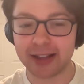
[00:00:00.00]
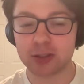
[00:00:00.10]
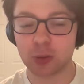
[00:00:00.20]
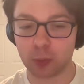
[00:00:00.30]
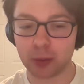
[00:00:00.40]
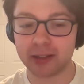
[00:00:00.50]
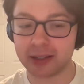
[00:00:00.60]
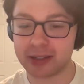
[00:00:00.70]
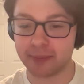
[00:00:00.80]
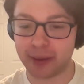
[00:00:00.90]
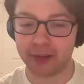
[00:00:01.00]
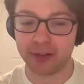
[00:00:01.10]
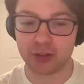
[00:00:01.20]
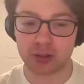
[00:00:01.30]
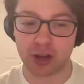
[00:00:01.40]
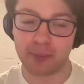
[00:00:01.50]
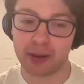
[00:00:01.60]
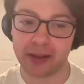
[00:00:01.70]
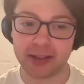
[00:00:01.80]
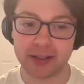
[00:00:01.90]
It's a really compelling
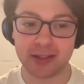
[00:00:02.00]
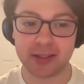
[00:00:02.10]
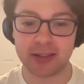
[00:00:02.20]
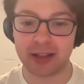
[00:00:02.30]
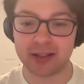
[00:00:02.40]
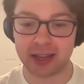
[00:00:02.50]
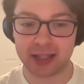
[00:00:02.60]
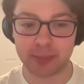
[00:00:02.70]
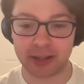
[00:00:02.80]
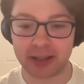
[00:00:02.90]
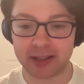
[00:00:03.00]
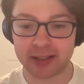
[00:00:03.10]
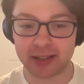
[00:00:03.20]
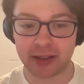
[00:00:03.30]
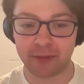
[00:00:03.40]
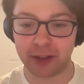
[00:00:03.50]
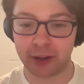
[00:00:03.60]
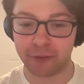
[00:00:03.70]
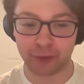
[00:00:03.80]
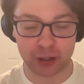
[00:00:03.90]
drama. It takes place of like
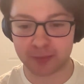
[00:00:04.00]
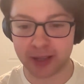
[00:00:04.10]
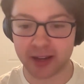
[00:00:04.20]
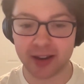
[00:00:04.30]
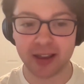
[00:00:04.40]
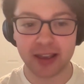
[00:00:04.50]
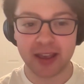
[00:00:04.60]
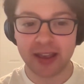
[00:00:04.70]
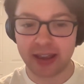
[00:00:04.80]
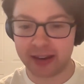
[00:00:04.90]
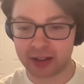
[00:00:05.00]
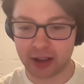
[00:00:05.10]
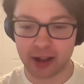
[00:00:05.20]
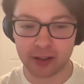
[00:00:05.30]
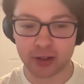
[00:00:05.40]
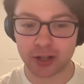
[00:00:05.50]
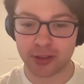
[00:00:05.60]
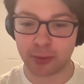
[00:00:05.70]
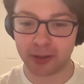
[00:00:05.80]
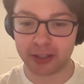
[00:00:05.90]
a freshman in college and
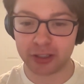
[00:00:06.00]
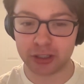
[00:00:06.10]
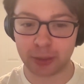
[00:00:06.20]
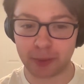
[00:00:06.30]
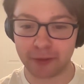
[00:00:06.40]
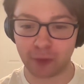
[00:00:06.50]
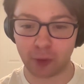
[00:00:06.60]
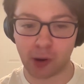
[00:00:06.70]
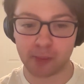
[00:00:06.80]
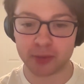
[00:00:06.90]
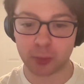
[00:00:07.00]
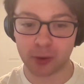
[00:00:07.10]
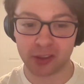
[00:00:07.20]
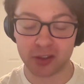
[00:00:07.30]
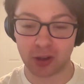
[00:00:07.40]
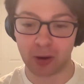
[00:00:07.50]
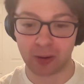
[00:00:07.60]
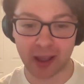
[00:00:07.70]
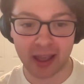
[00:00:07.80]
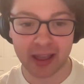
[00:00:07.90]
the relationship he forms with his
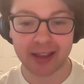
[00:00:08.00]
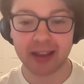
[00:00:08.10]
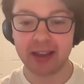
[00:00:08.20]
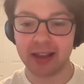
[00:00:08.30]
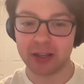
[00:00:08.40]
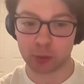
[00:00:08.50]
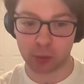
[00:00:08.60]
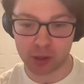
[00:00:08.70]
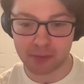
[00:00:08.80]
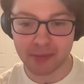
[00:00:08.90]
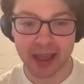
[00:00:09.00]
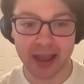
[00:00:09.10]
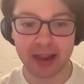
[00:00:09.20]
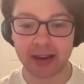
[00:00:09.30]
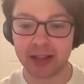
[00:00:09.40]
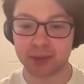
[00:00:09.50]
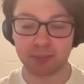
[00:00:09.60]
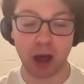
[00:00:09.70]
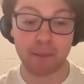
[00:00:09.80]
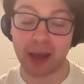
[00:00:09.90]
RA, his roommate, his
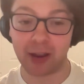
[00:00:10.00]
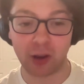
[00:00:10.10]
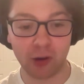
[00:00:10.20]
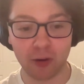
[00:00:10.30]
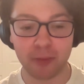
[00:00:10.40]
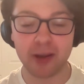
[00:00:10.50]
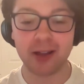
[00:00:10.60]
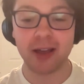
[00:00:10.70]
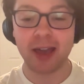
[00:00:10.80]
mom back home.